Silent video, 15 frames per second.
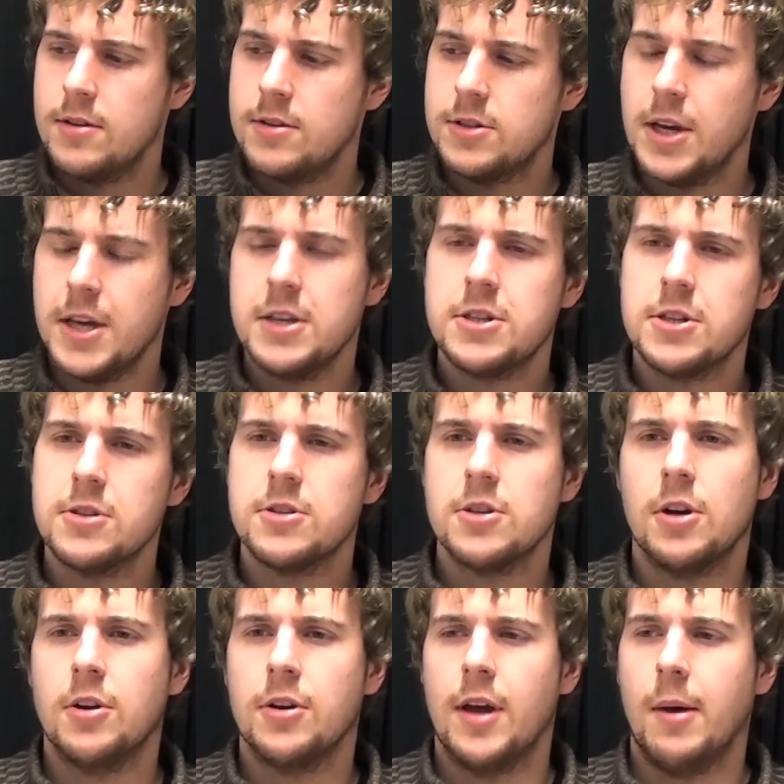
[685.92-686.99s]
Jason
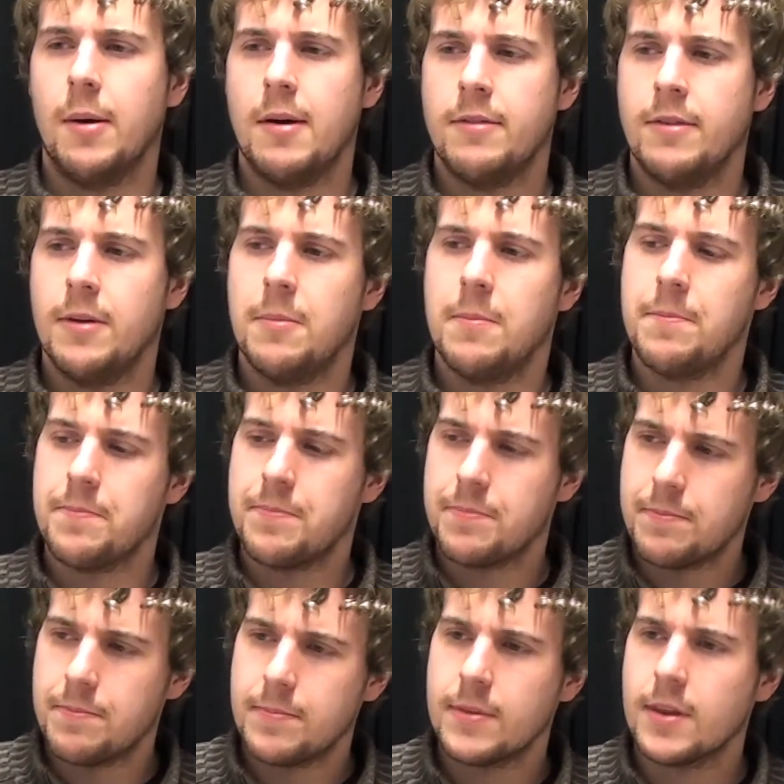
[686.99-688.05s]
Todd, however,
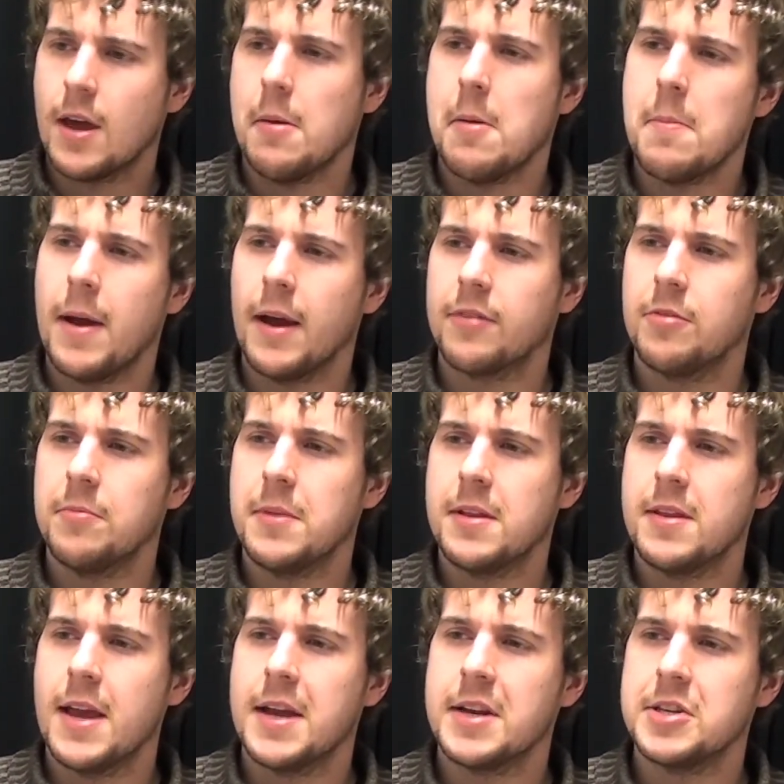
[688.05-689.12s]
coming back from the
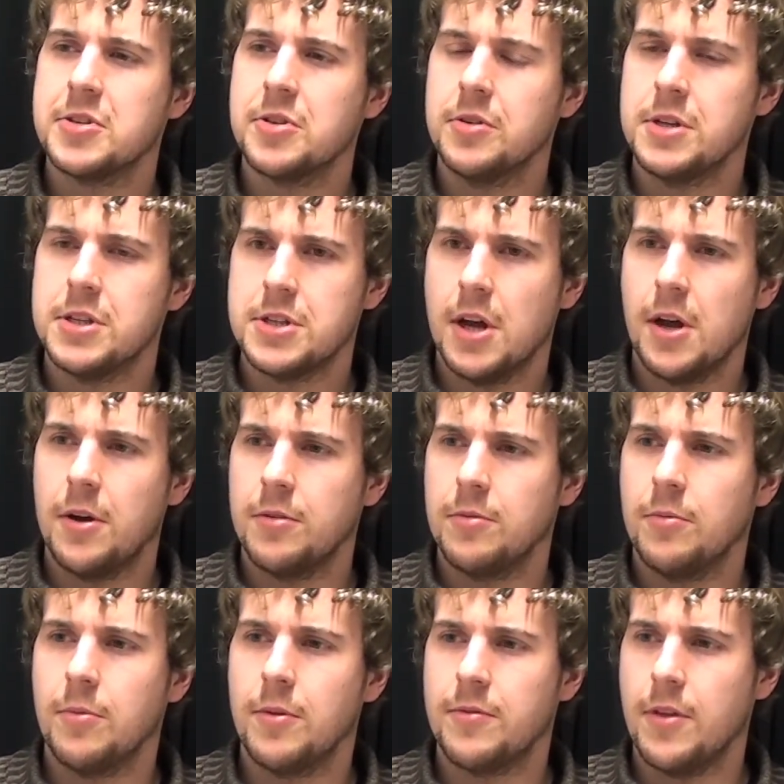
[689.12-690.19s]
dead, is on his
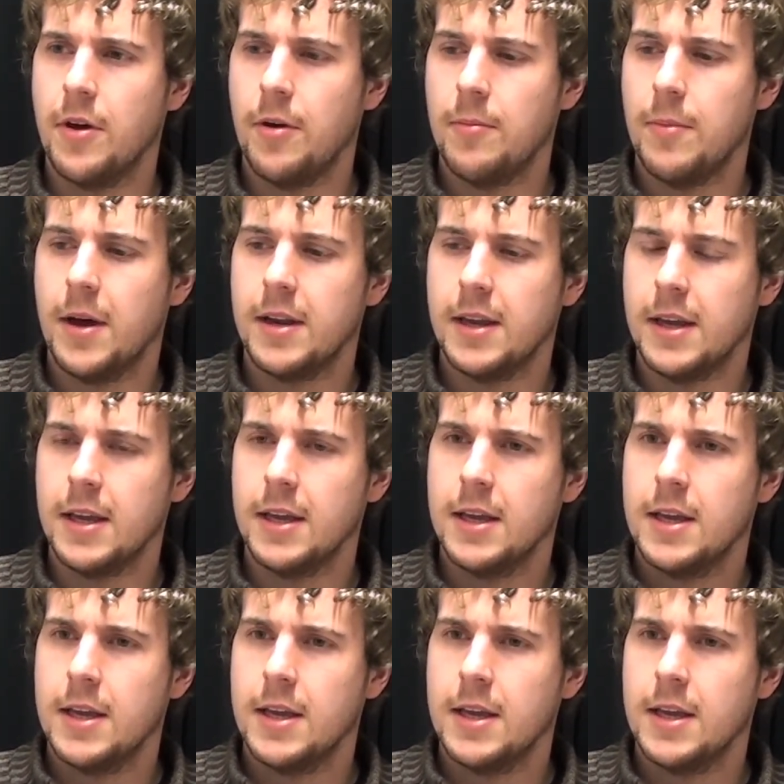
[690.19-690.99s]
own with no money.